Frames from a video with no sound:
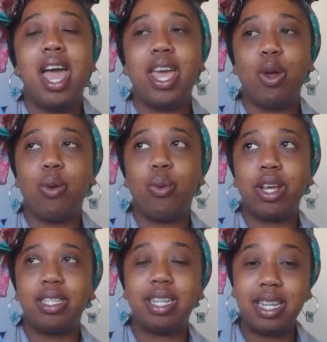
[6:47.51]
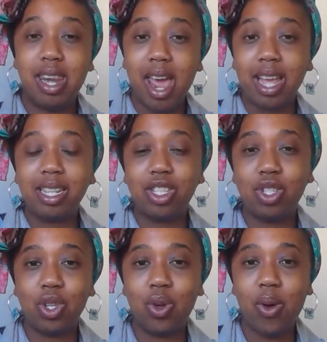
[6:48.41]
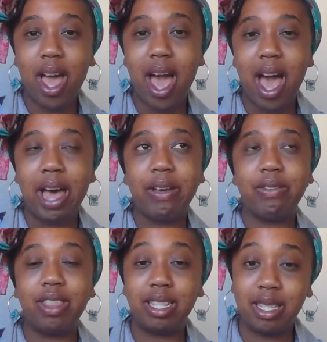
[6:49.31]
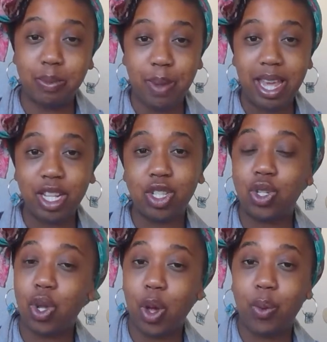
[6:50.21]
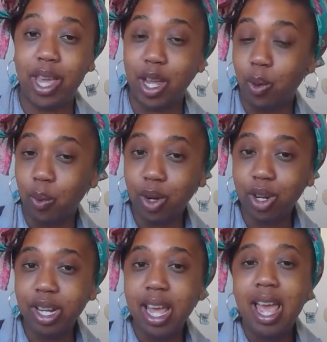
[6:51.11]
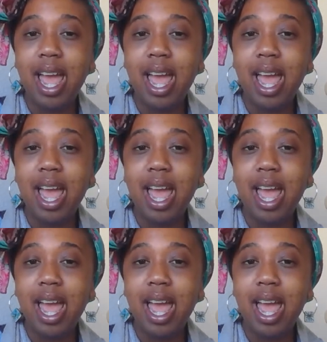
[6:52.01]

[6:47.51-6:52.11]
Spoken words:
It was nice to have the space to go inward